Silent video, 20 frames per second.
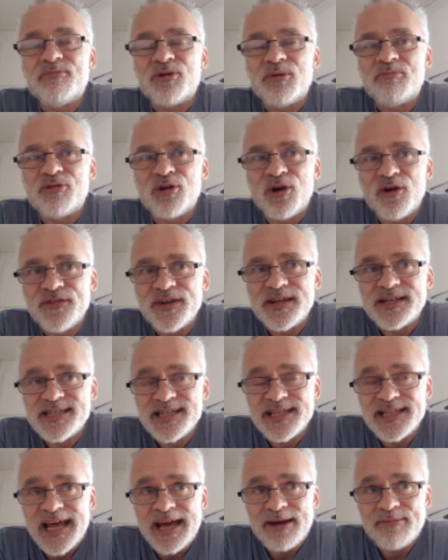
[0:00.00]
Profits
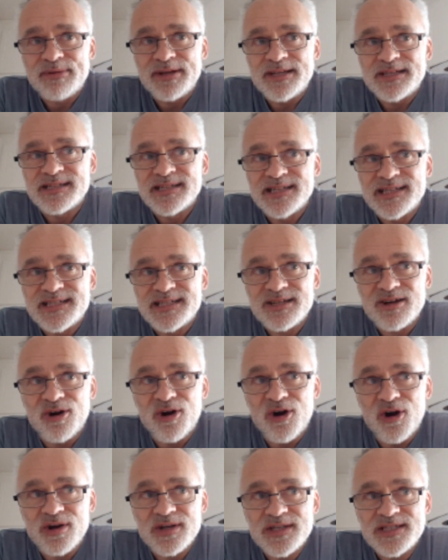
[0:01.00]
in that business
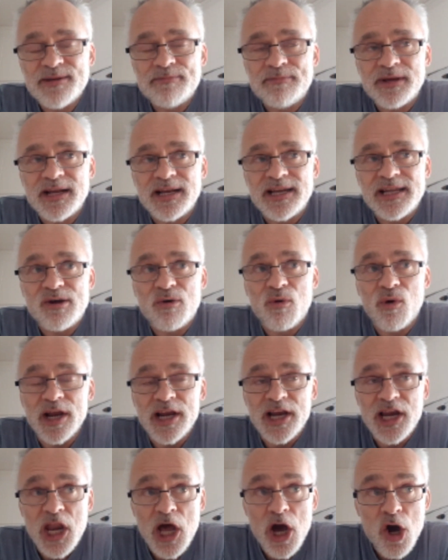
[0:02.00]
are typically quite
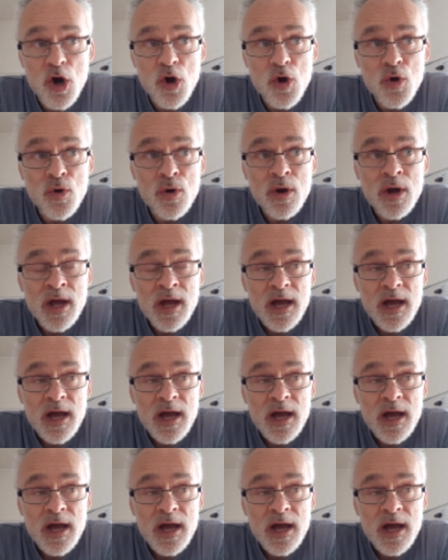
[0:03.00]
low.